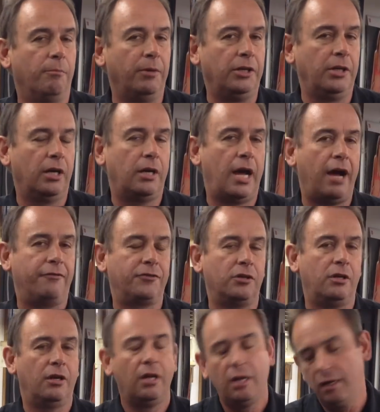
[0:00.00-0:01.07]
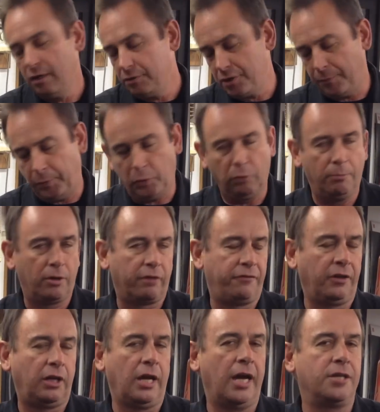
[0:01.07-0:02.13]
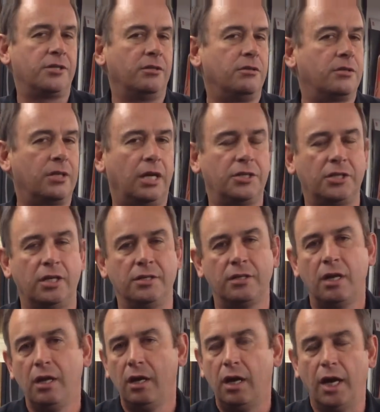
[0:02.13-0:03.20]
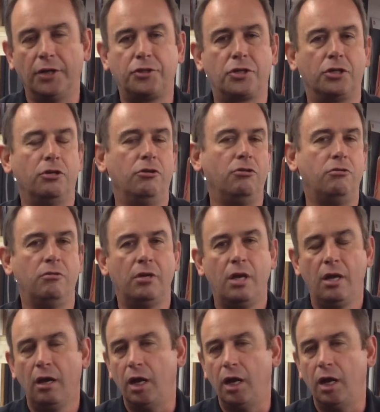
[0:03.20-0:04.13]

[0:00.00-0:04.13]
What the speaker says: but after typical modifications such as a tune,